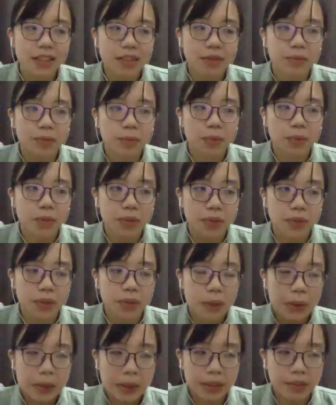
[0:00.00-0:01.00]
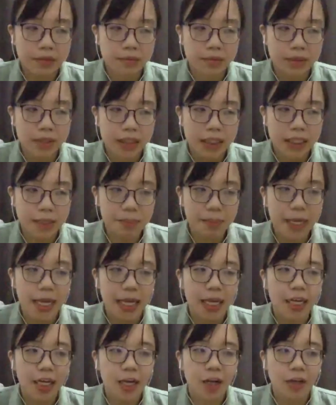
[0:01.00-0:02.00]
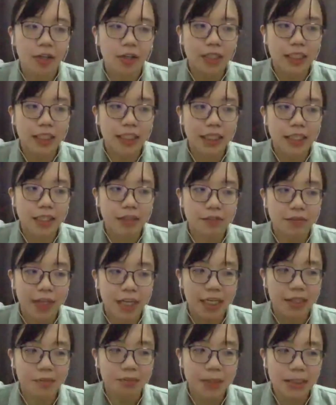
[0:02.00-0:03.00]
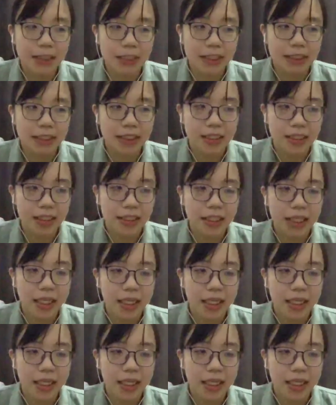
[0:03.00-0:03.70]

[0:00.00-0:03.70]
would depend on the availability